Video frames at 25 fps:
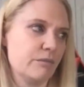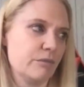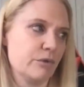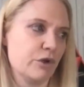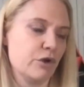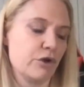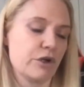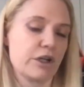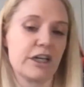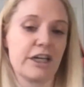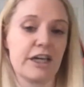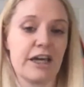
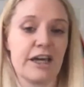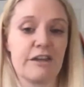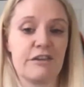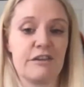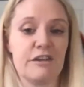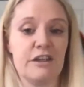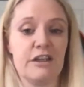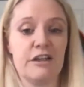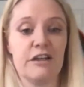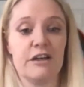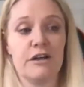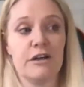looking at
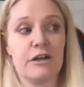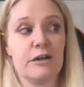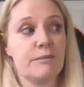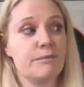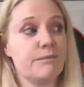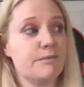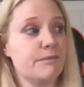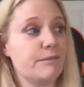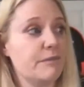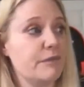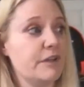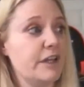the
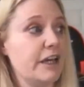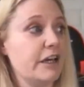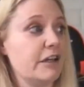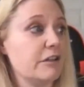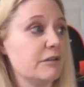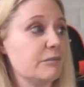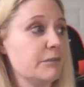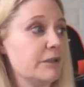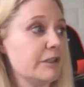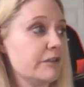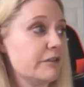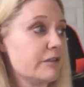
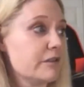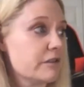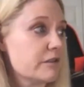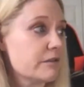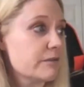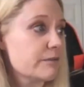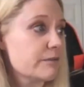elements.